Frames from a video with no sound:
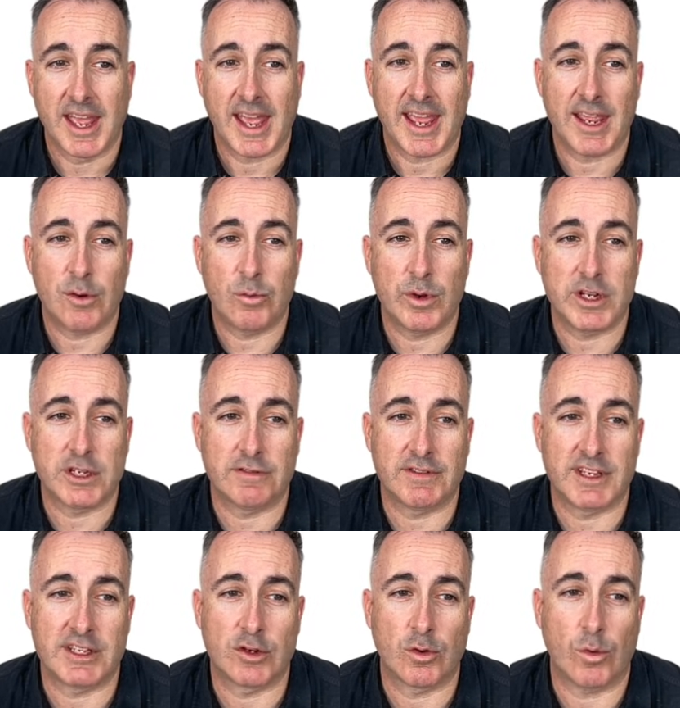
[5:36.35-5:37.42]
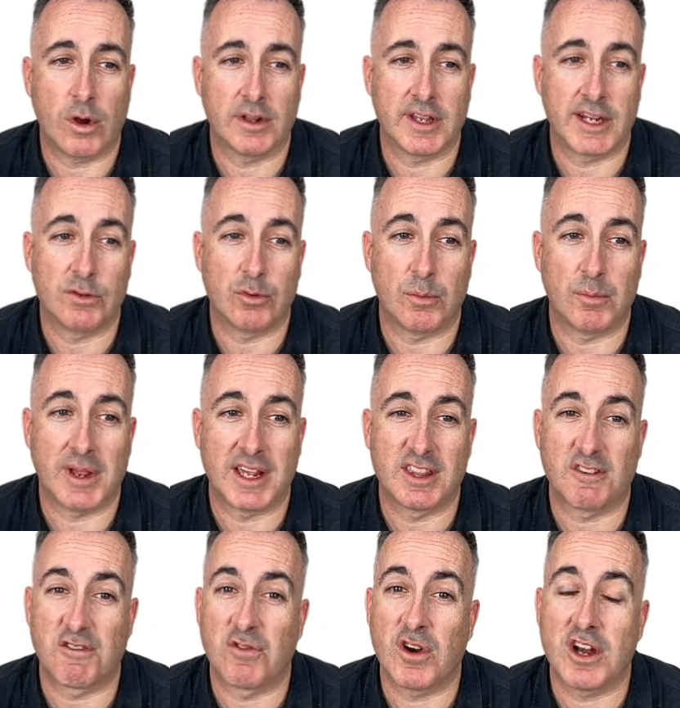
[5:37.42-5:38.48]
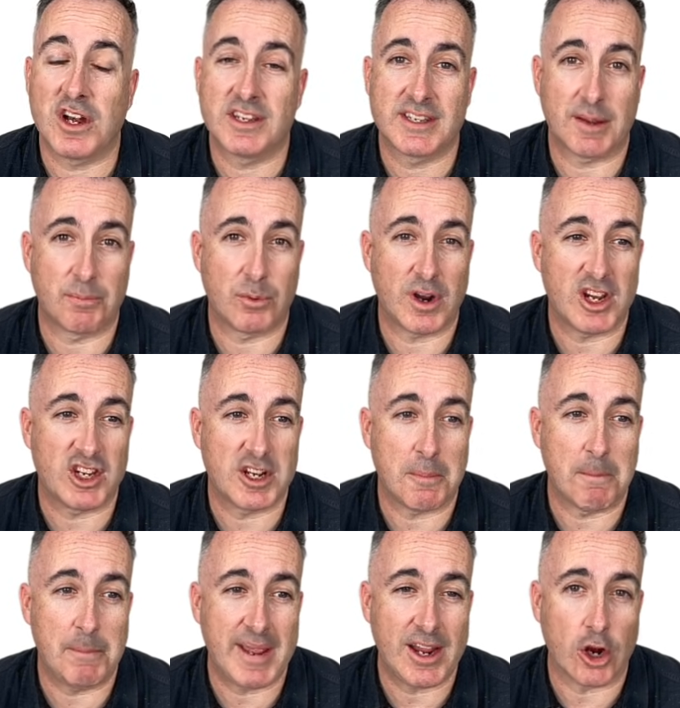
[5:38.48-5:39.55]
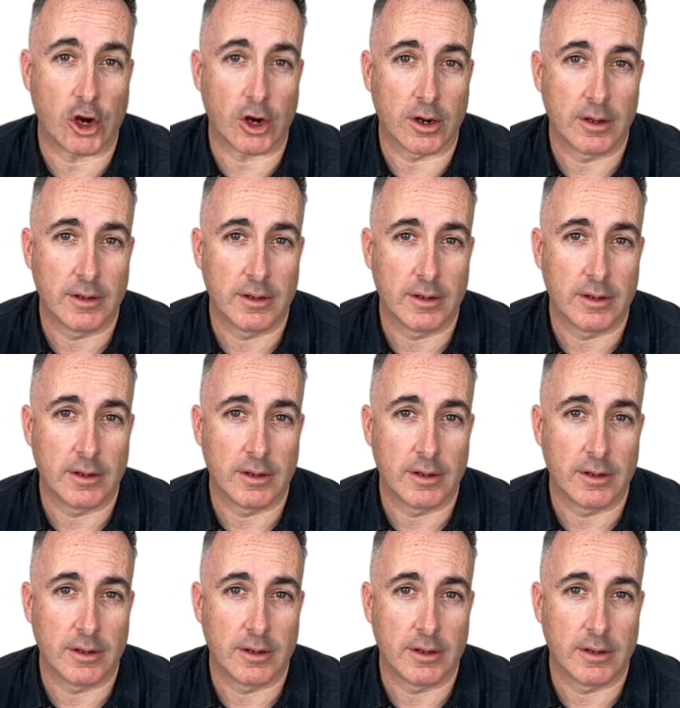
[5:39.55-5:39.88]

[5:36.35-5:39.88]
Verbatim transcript: hey, which of these quantities will make the fringe separation bigger?